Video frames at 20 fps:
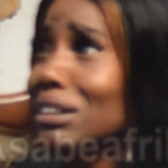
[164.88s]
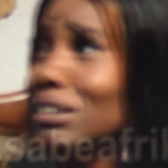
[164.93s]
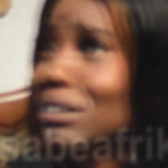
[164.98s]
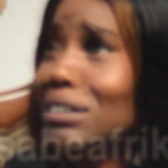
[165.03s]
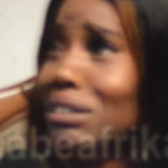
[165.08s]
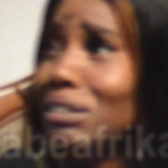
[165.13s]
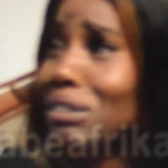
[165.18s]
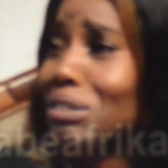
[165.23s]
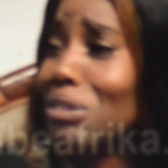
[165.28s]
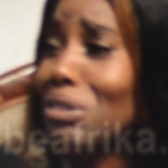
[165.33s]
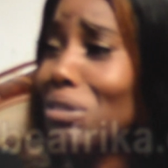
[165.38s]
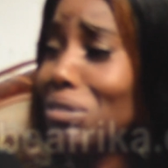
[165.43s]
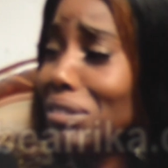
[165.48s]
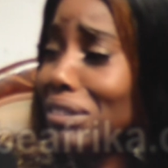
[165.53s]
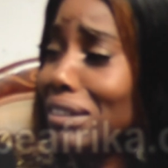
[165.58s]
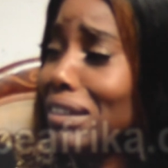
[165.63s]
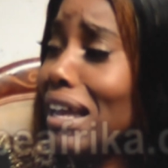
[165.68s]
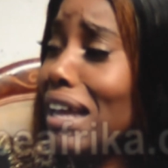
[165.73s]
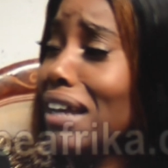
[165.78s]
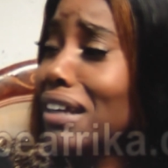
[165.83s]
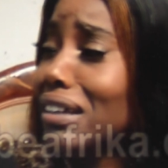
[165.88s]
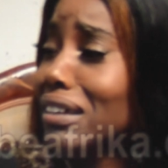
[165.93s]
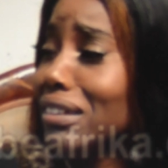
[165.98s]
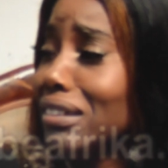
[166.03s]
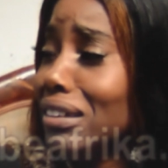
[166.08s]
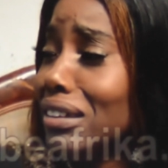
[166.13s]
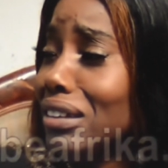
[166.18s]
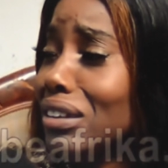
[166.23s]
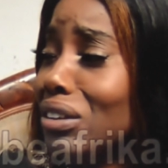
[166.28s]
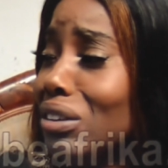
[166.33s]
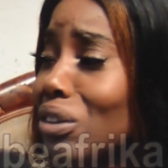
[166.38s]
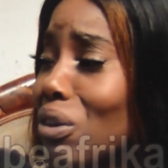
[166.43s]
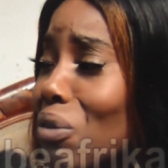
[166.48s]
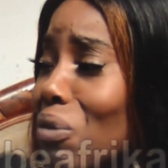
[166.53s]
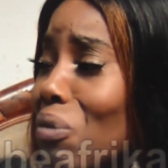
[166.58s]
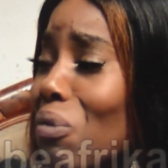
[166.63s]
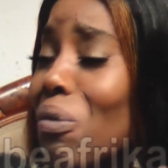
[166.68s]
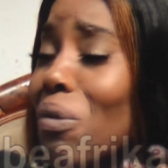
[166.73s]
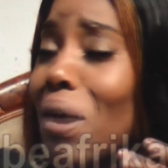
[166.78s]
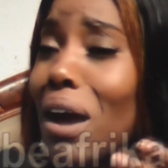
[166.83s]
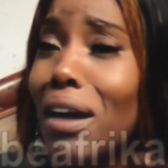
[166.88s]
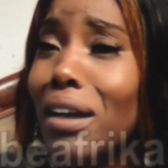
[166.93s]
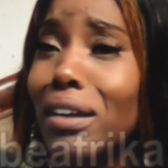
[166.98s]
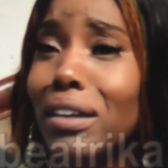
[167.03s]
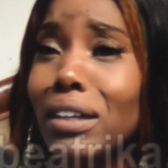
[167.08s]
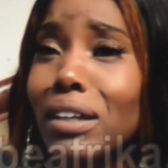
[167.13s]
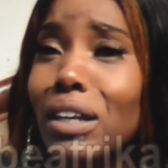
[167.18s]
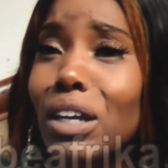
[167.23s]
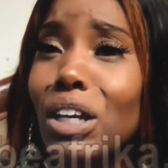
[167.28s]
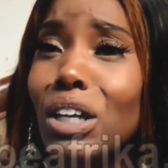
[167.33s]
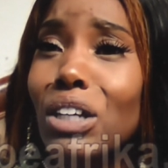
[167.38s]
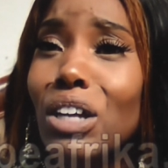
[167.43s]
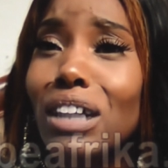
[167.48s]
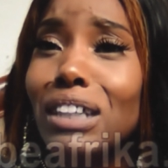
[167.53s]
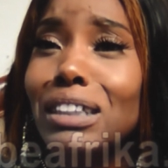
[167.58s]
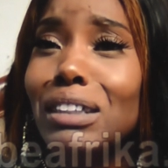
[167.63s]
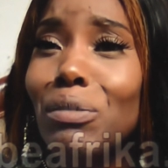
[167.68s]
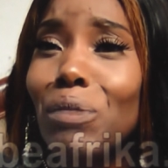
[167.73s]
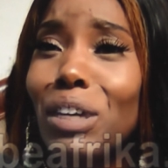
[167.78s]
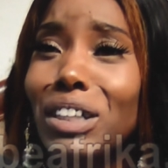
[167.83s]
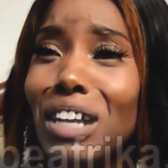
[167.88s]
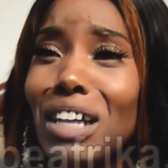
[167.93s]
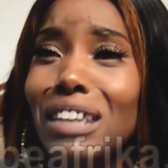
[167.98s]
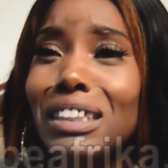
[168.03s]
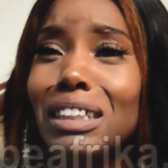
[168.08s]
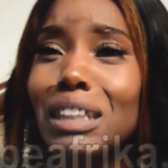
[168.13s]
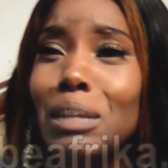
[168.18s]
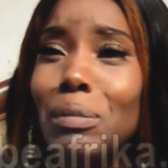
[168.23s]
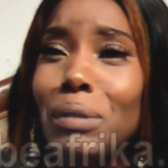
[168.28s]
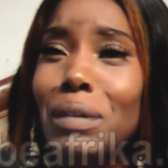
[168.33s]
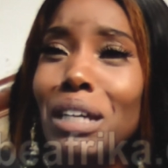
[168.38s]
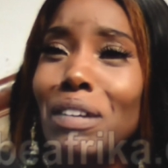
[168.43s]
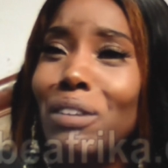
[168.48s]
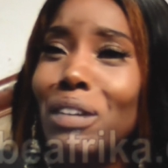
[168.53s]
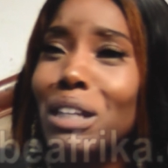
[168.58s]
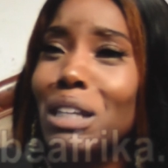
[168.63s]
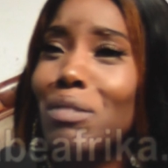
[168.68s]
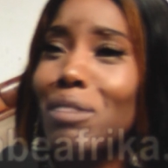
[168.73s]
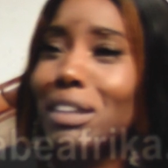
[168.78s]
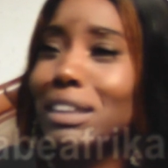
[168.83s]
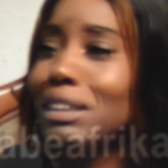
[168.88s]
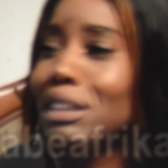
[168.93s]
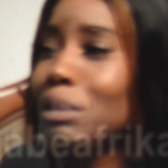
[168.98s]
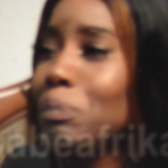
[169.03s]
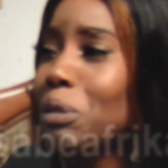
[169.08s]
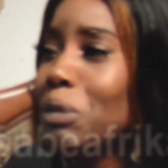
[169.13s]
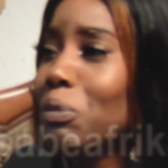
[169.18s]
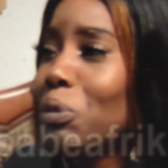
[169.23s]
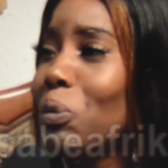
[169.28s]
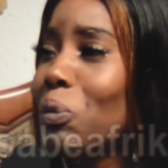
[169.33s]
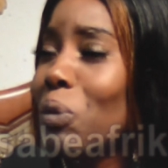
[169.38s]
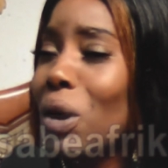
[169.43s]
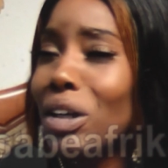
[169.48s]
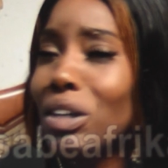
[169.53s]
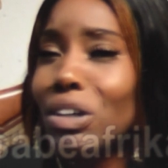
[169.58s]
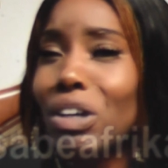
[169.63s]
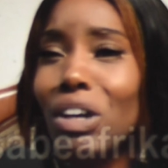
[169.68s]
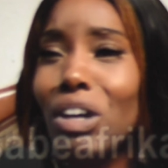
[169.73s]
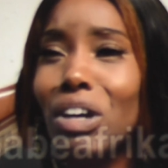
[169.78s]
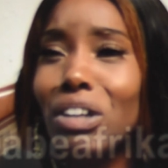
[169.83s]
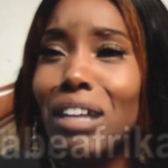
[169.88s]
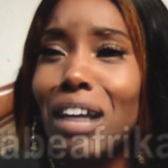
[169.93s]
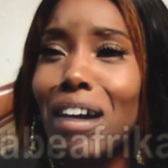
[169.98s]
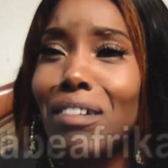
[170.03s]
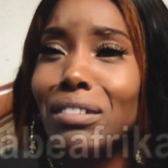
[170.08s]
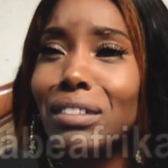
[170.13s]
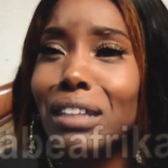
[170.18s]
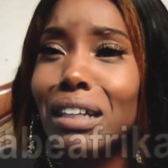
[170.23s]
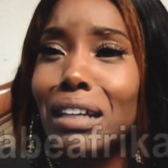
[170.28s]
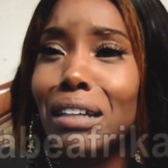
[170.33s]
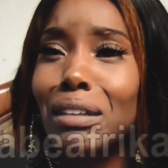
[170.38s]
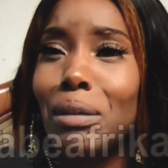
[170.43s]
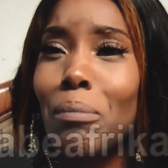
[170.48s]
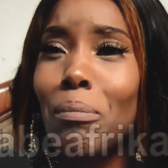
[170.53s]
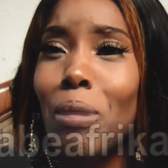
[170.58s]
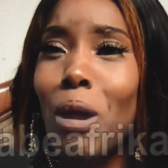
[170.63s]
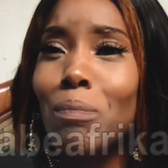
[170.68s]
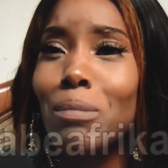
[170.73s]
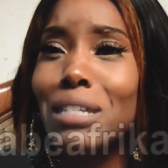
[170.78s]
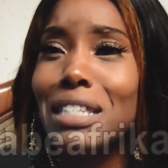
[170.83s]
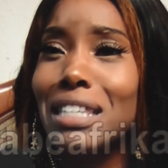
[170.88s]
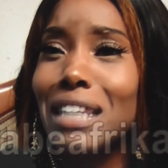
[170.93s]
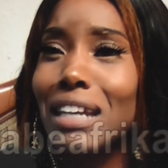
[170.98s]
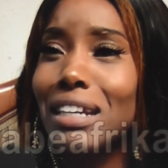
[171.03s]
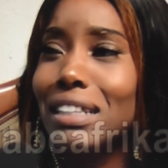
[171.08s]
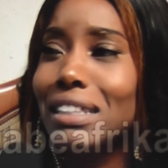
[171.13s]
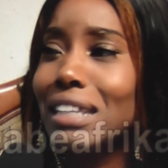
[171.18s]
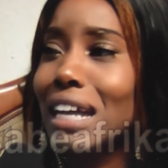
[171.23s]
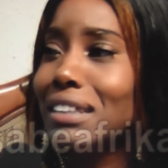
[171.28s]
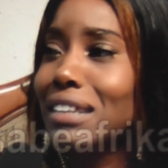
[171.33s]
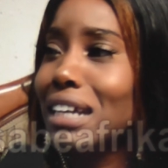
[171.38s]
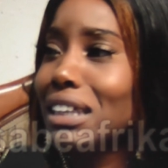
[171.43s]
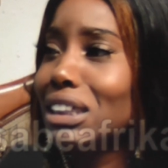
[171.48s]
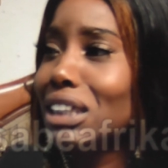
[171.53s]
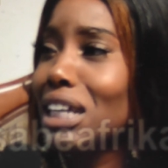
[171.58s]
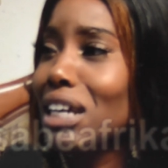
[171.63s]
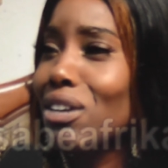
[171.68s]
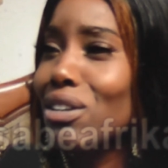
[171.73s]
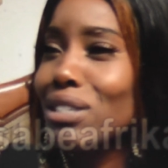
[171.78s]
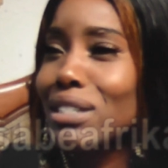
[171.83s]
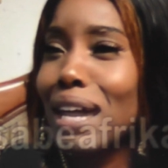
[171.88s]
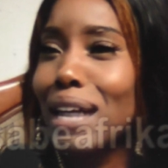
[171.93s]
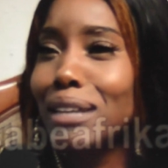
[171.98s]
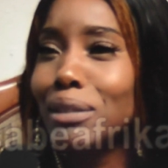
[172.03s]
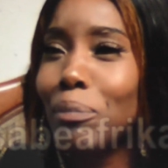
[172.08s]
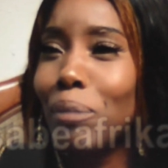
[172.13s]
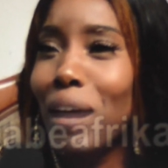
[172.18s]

you know, it's like, you know what? Yes, when you're sleeping, even he was sleeping with one girl that the mom is selling tatashe outside the